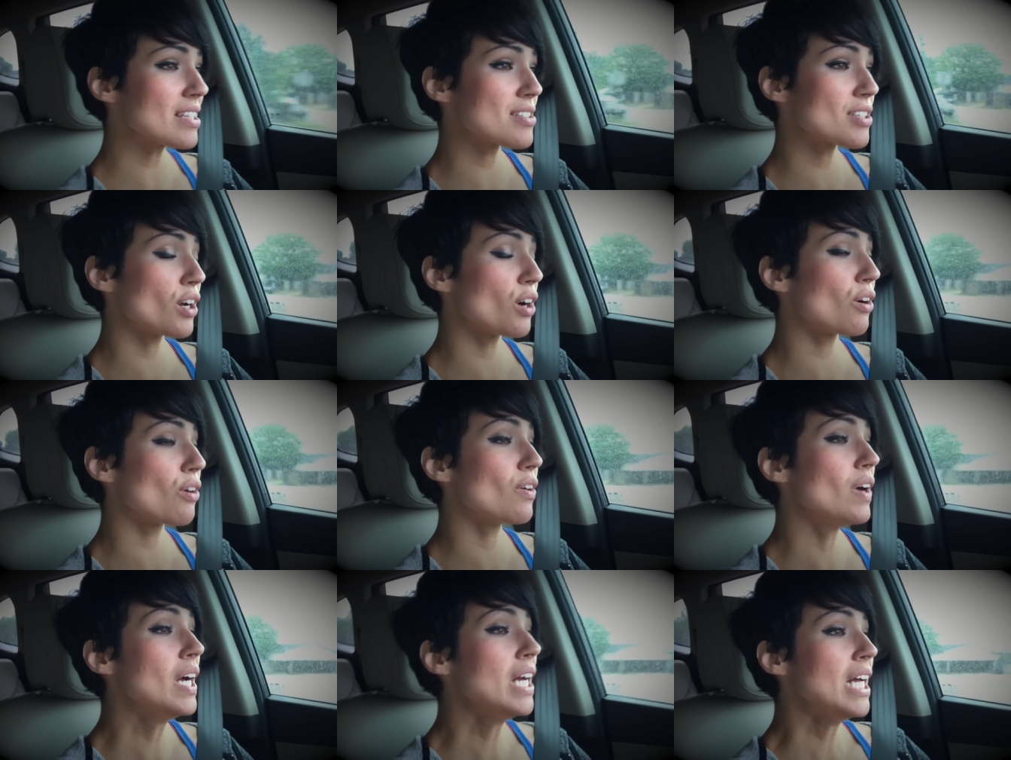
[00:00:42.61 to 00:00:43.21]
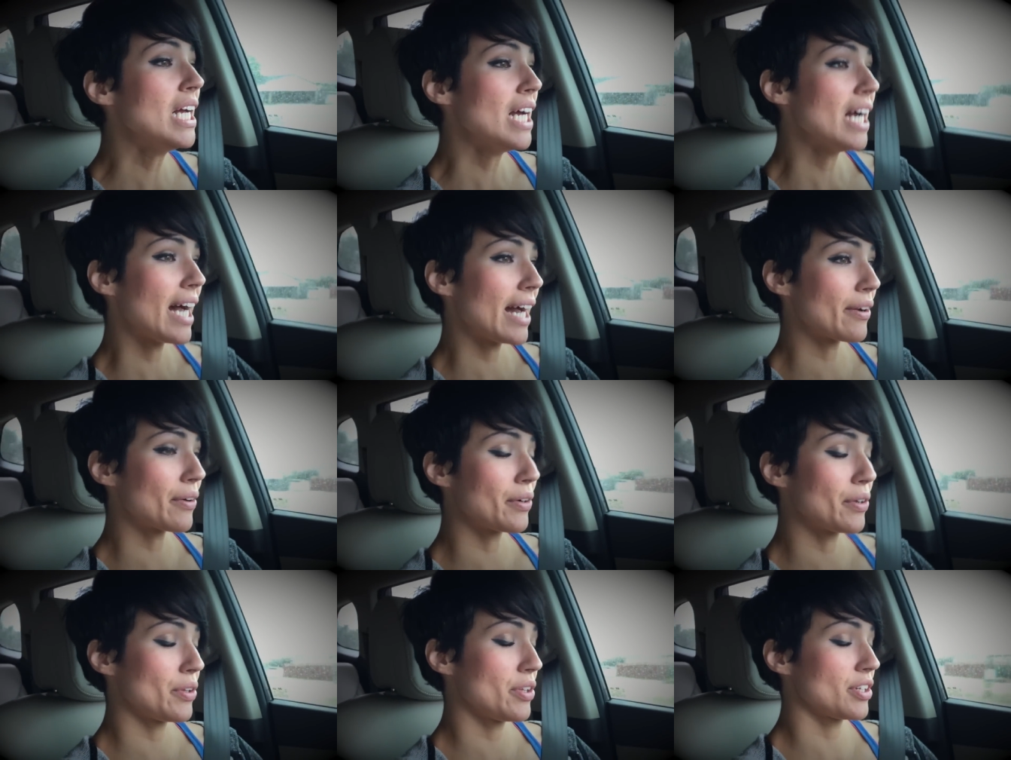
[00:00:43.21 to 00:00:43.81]
So
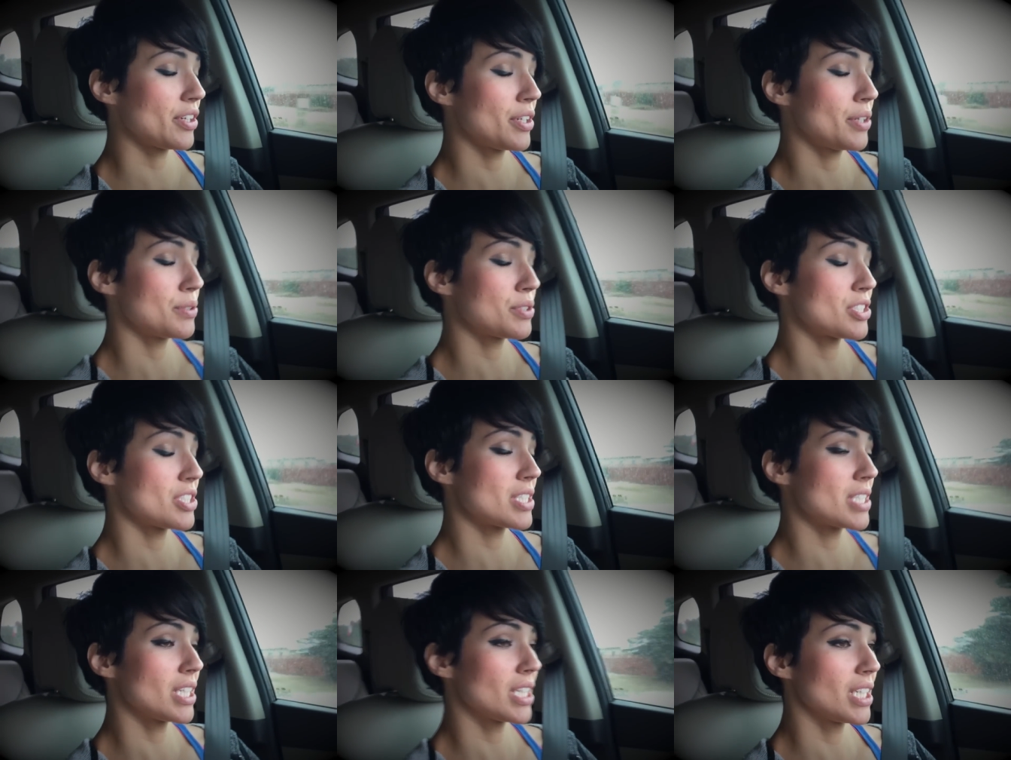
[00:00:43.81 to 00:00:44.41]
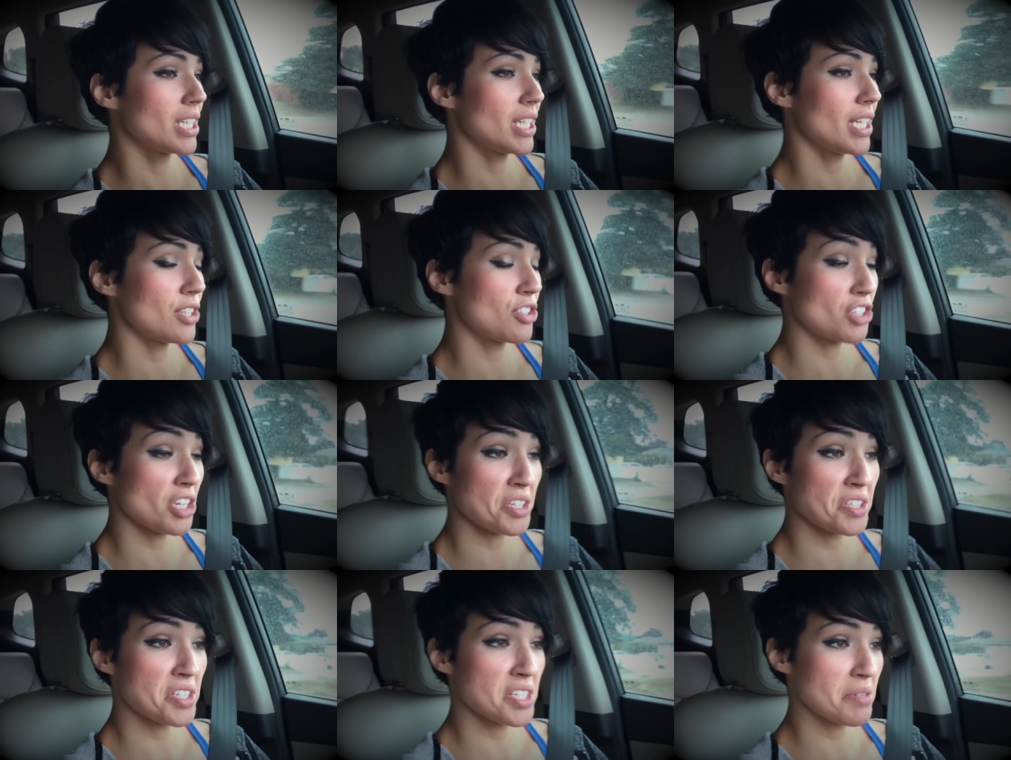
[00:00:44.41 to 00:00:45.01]
I don't know that coach is going to
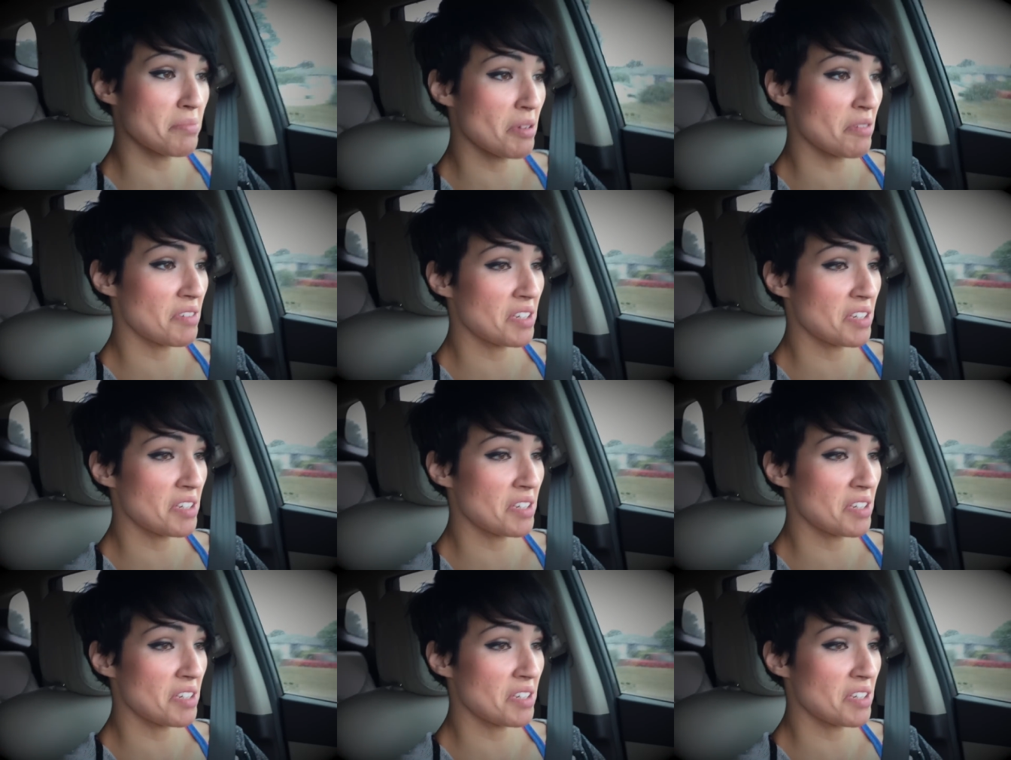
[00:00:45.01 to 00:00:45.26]
adjust him.